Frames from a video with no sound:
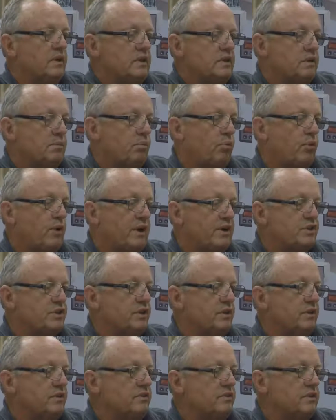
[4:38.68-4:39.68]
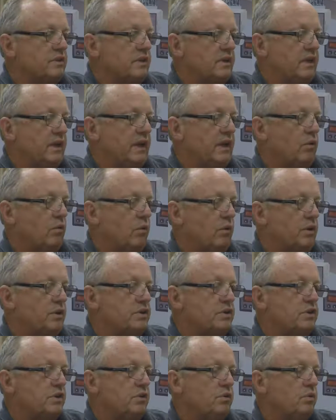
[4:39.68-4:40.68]
depressions in order
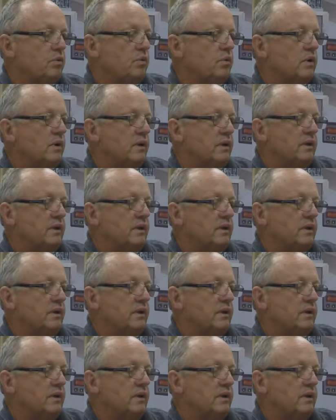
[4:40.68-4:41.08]
to